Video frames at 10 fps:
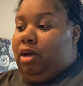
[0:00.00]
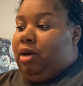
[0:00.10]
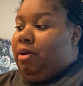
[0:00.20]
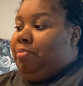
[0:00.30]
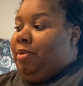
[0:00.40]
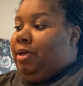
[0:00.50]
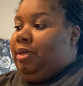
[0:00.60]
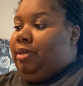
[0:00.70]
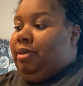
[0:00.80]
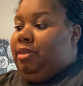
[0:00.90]
Um,
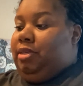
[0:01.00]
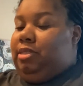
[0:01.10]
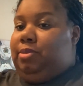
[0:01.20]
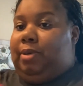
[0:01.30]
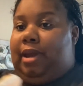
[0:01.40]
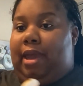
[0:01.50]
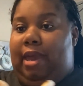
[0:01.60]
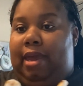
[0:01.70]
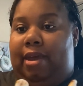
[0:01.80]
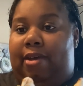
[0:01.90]
this is what I
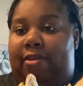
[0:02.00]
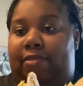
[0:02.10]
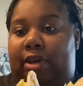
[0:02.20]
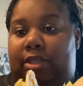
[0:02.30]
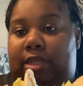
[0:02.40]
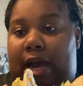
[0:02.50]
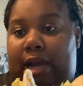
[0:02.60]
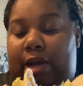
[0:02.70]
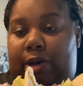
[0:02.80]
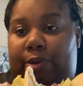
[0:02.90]
have.
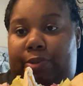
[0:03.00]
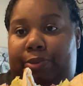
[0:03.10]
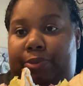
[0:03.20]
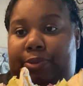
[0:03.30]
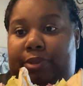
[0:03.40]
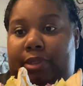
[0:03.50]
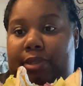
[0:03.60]
Tacos